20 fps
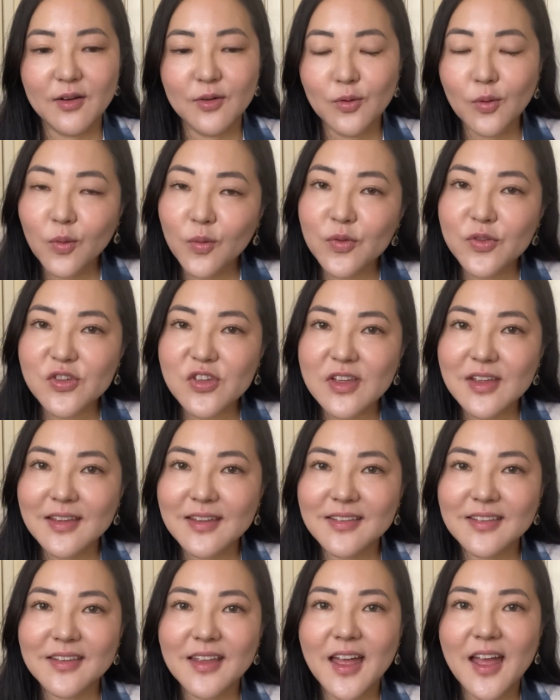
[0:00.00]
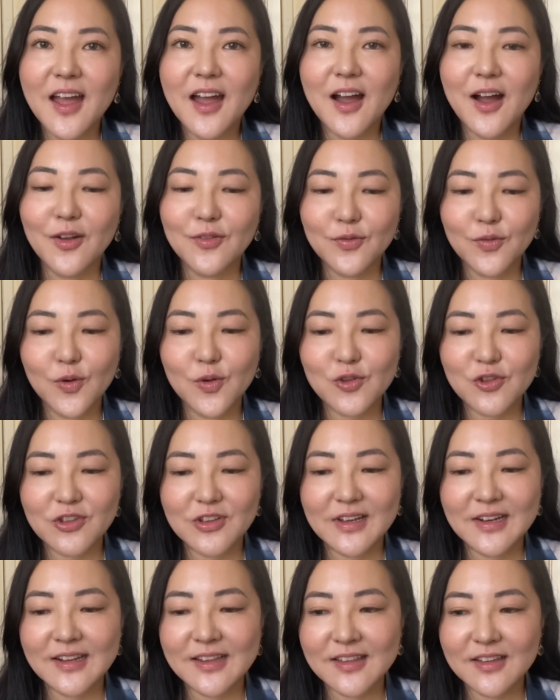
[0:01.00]
launches.
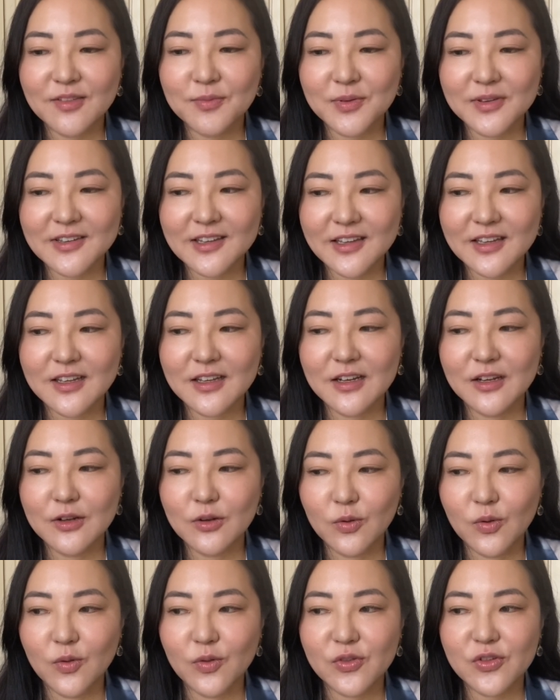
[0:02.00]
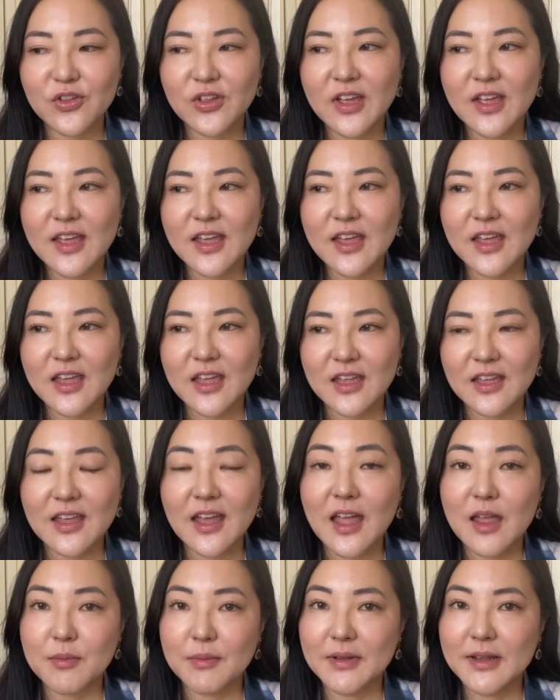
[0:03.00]
Unfortunately, this particular launch, it
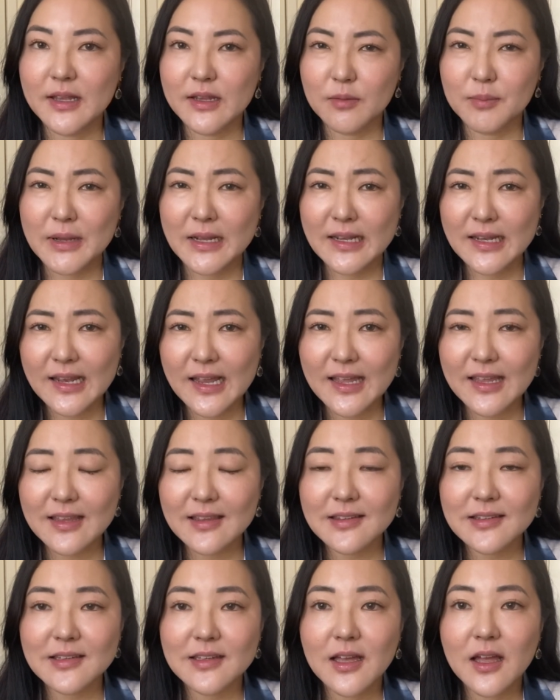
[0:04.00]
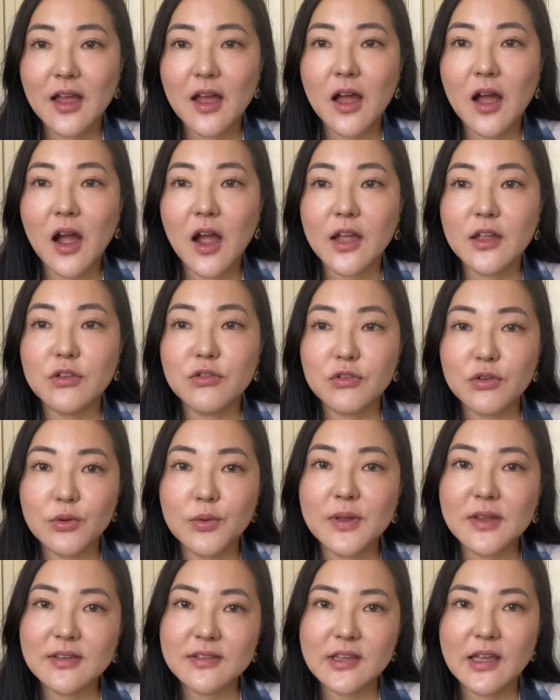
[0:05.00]
came a little bit late. I do
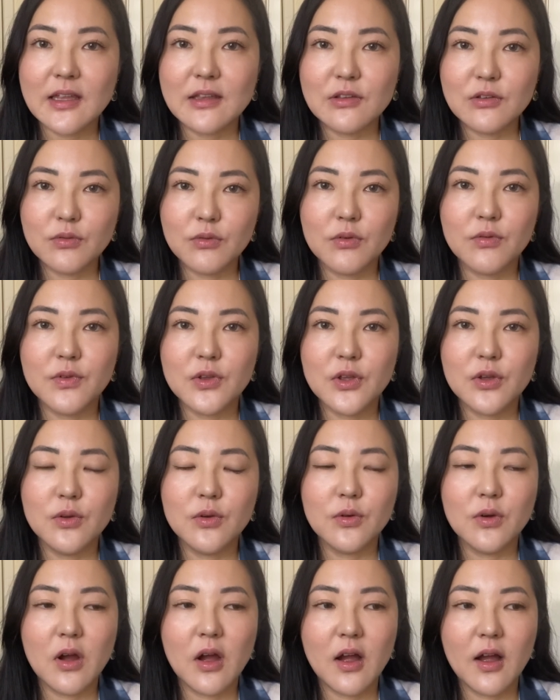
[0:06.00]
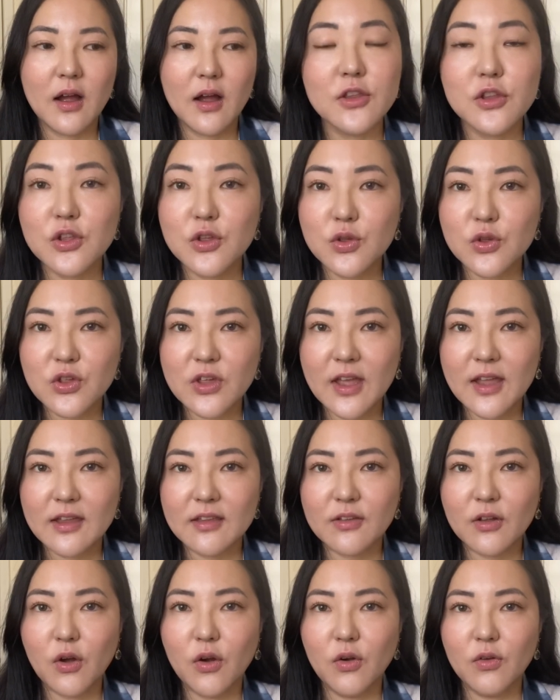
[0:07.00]
intend to review her new
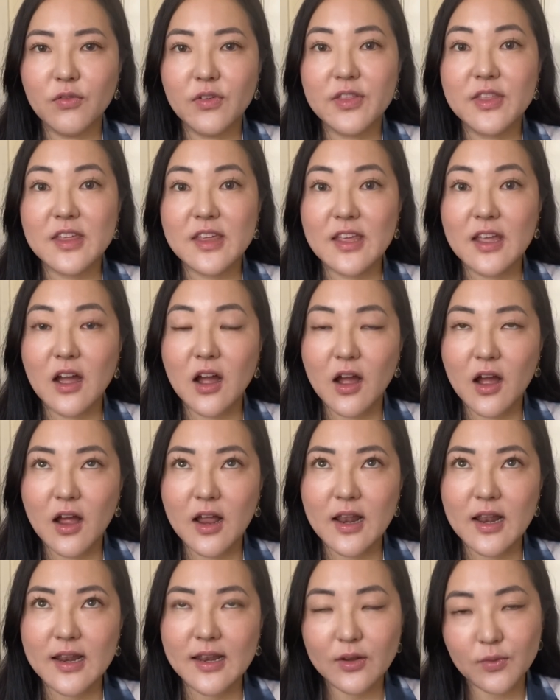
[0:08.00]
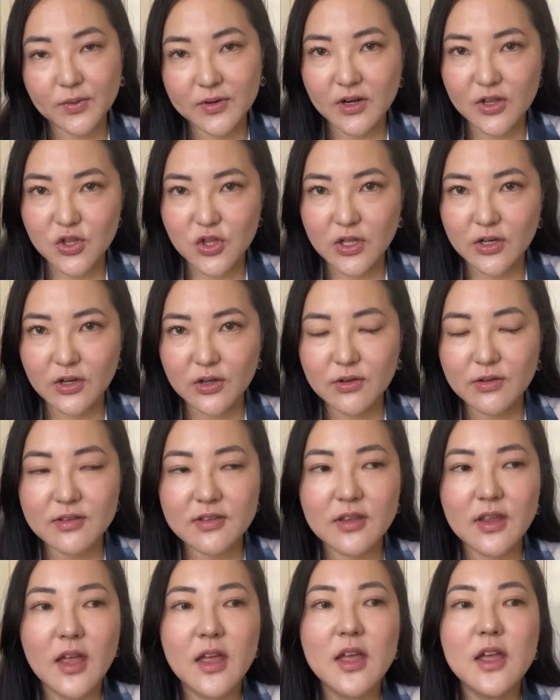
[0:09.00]
shades of the liquid
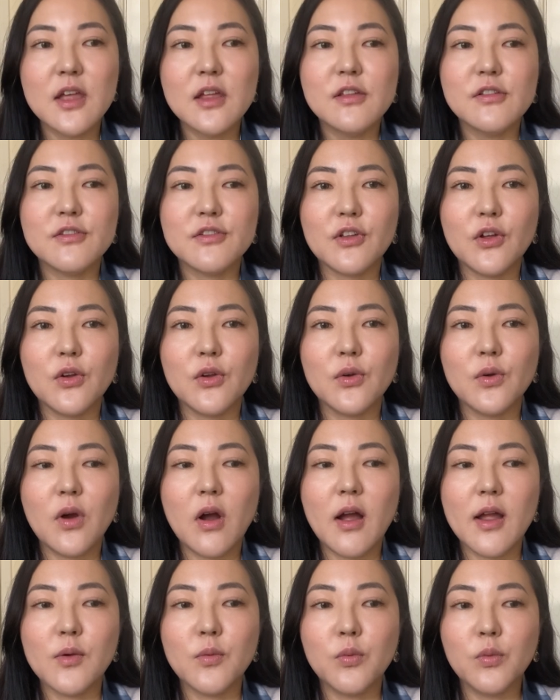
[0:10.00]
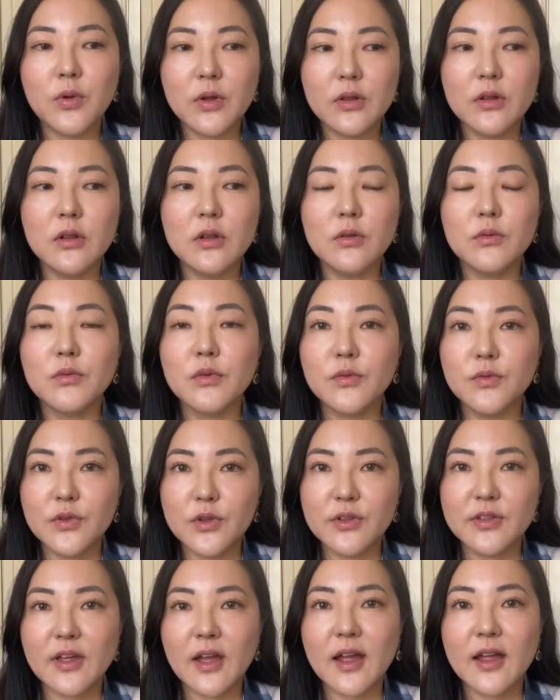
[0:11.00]
eyeshadows. So I will
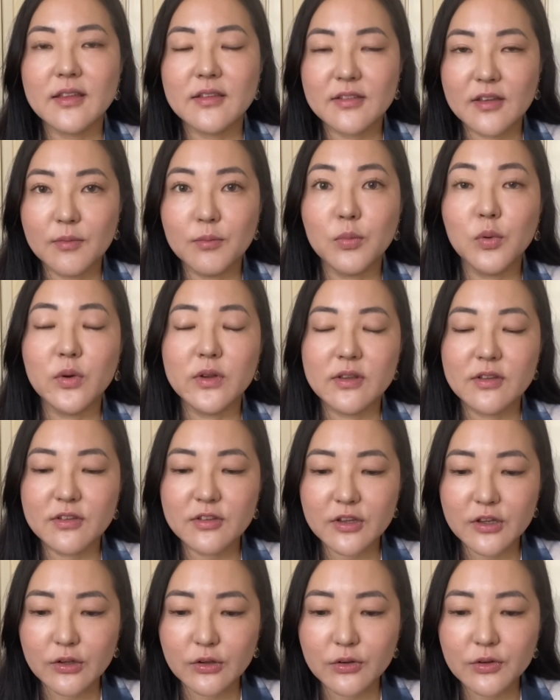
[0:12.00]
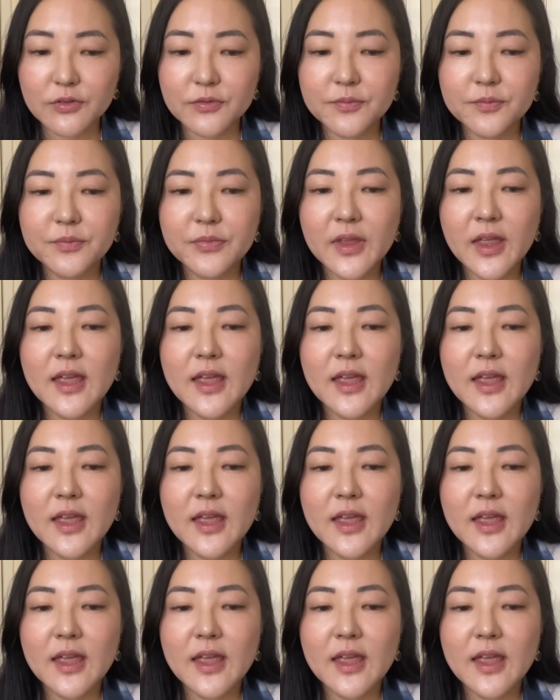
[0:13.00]
review that at some point soon.